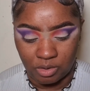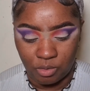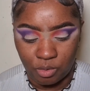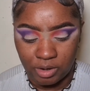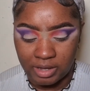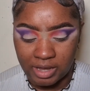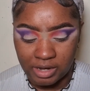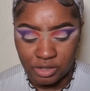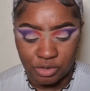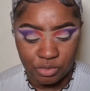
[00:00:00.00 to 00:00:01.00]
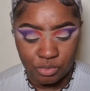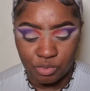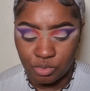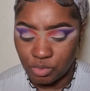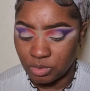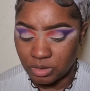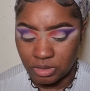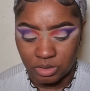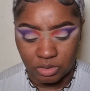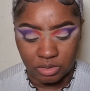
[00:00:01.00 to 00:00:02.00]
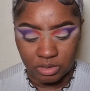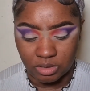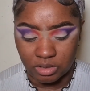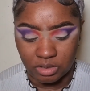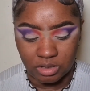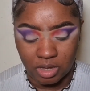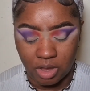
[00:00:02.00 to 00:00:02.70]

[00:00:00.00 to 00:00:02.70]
or you can use